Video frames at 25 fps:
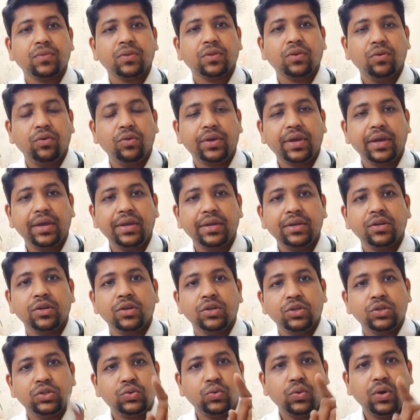Okay,
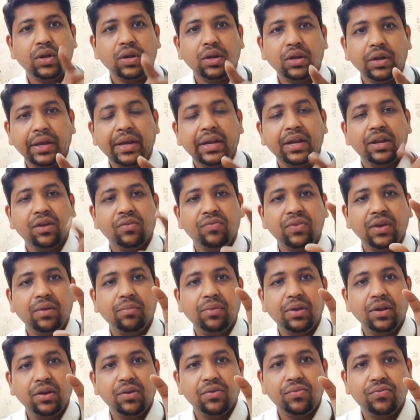12 in a
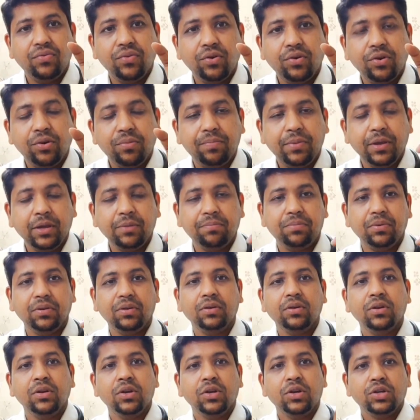family of 4
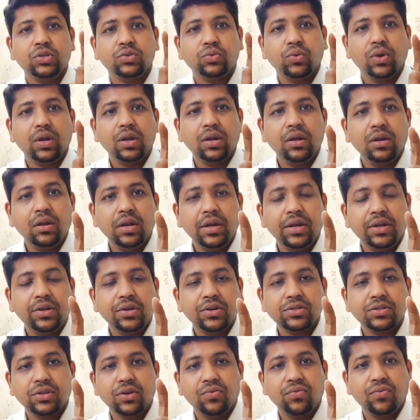people, 12
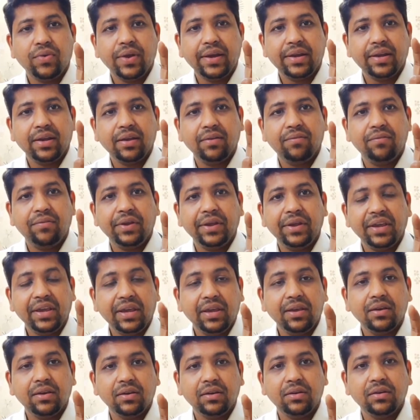liters of fat every
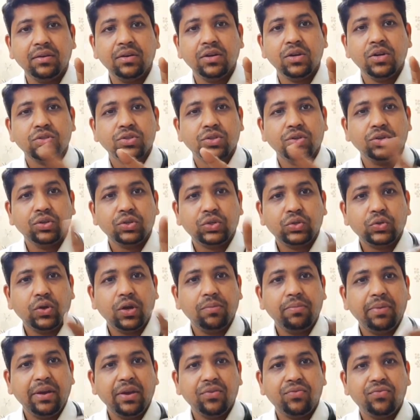year. So
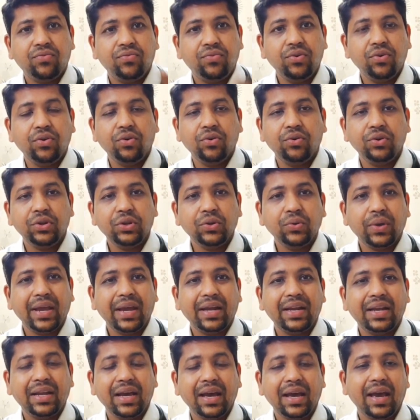12 by 4, you
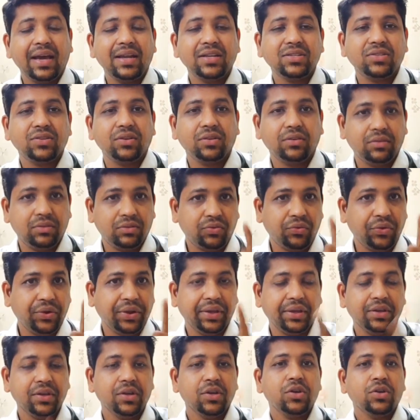get the answer
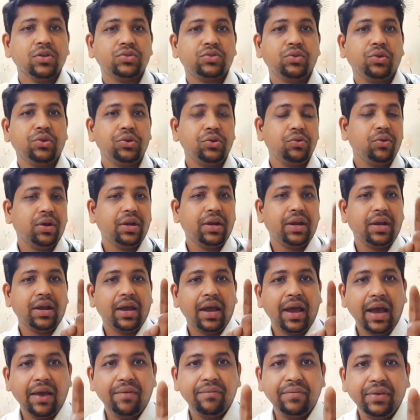3. So you are
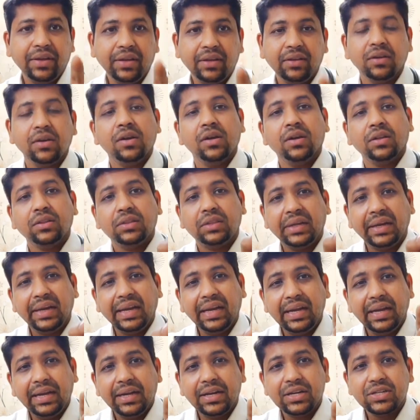having 3
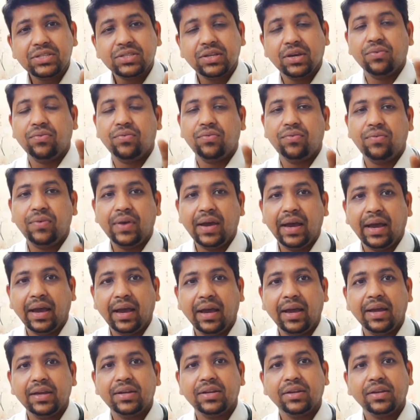liters of
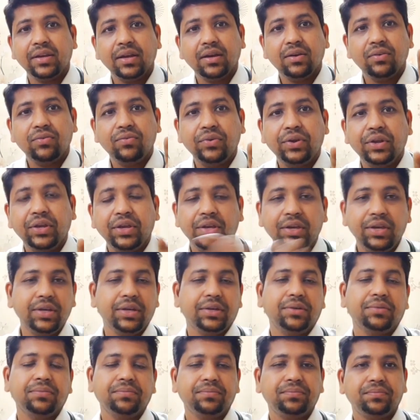fat every
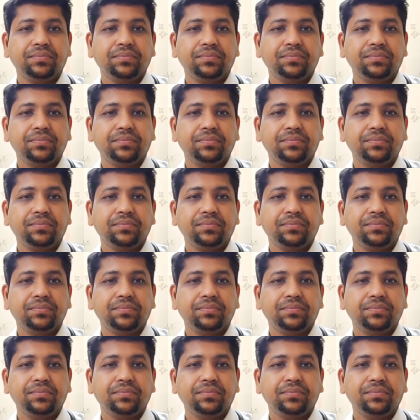year.